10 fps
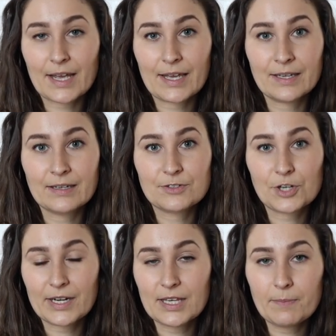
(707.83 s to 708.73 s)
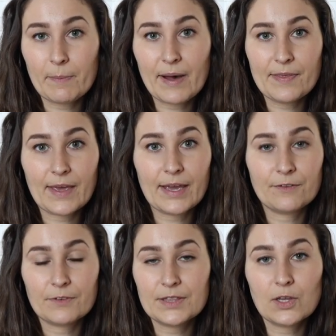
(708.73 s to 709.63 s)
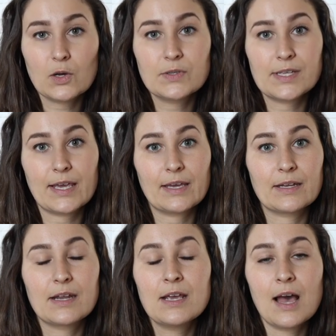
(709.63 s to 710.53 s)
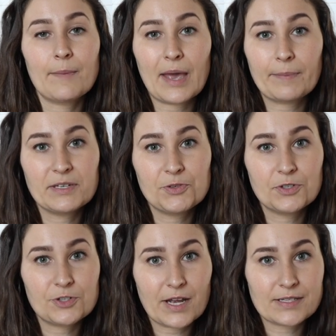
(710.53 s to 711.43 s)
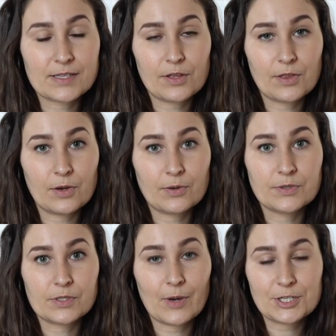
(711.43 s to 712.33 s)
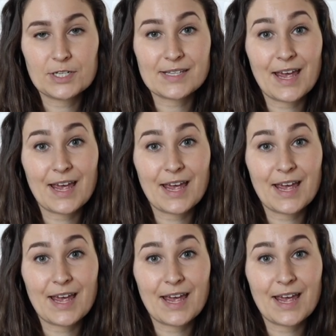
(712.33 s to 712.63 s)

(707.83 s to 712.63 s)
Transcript: I try to keep up on that and read those, and I'm happy to address those questions.